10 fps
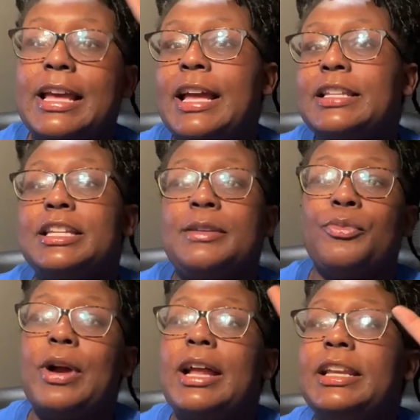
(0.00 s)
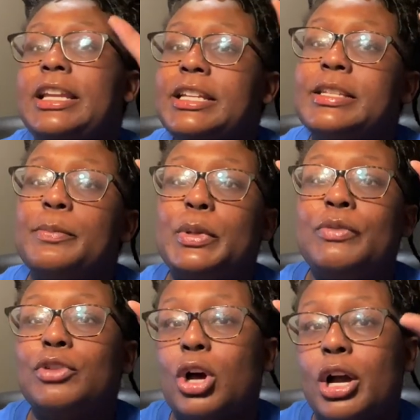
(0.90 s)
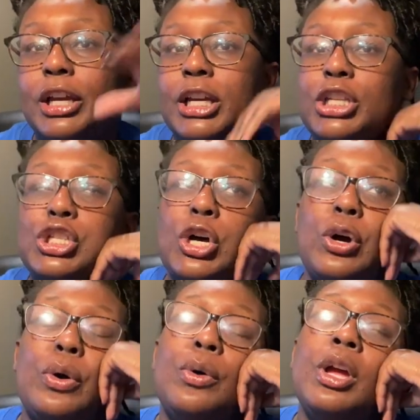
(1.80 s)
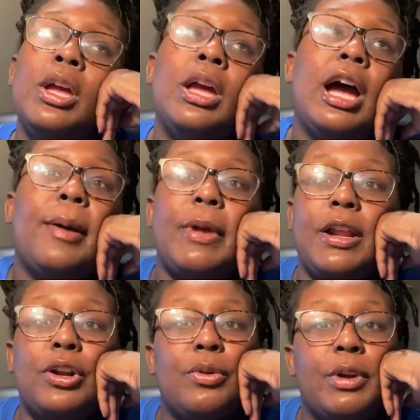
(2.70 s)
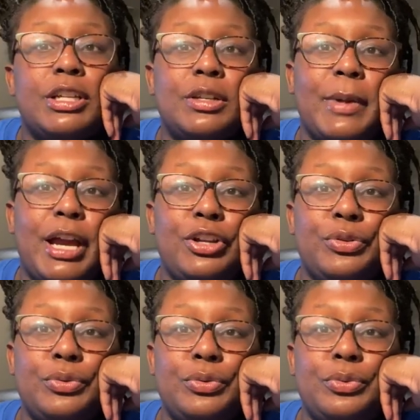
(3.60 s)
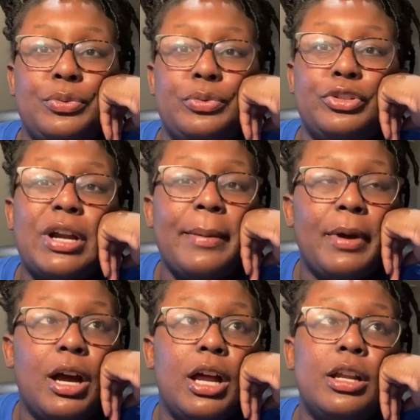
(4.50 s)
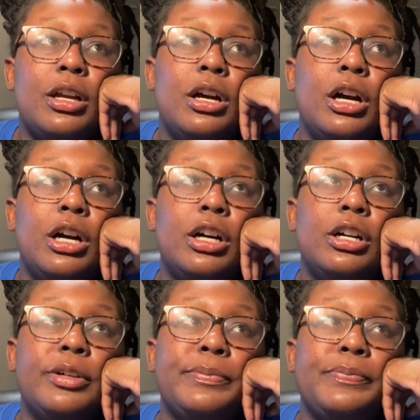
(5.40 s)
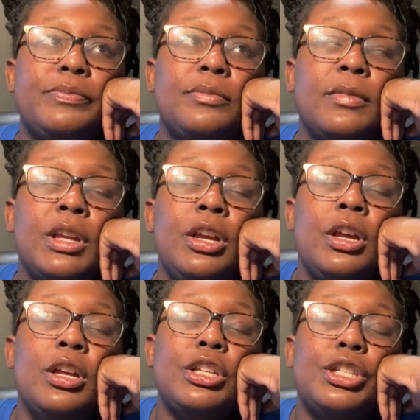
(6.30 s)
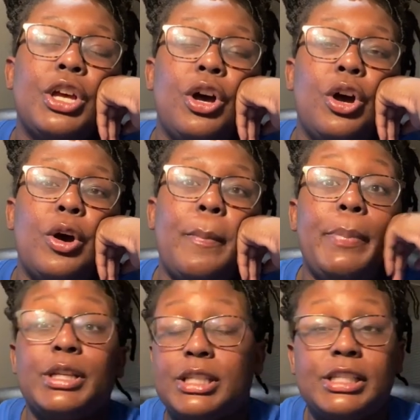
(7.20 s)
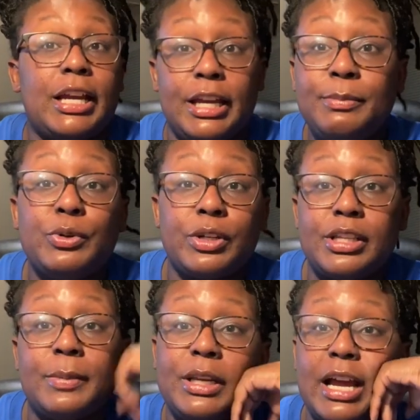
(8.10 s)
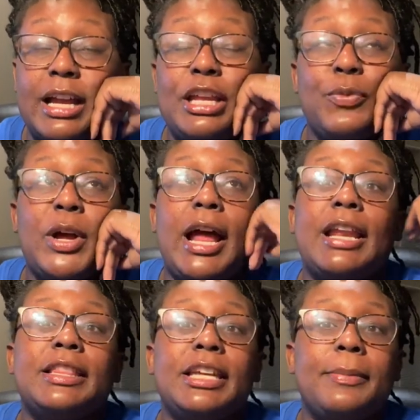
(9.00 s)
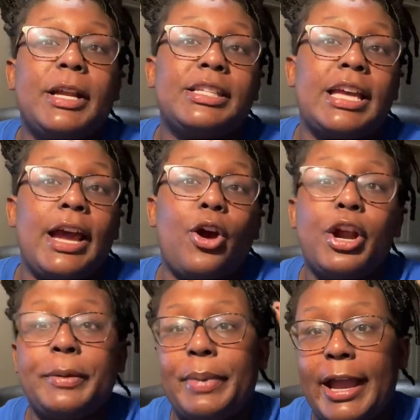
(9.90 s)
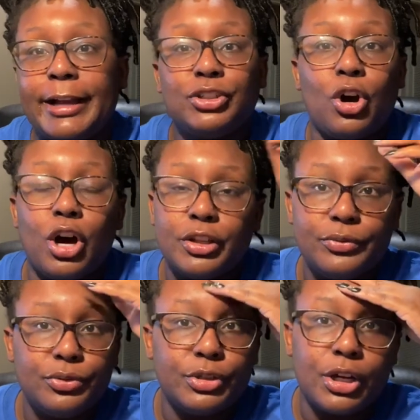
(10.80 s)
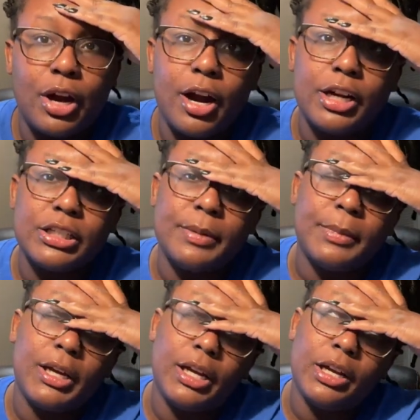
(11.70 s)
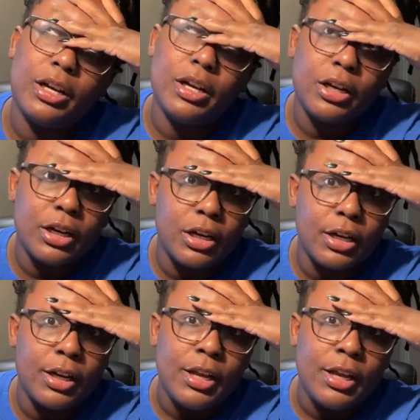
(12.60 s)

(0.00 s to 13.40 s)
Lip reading: that deep where I need to be vlogging. So I'm not in a rush to buy a new tripod. But since I am doing something now, I need one. I didn't think about it, so I had already packed all the food in the car. So I'm like, now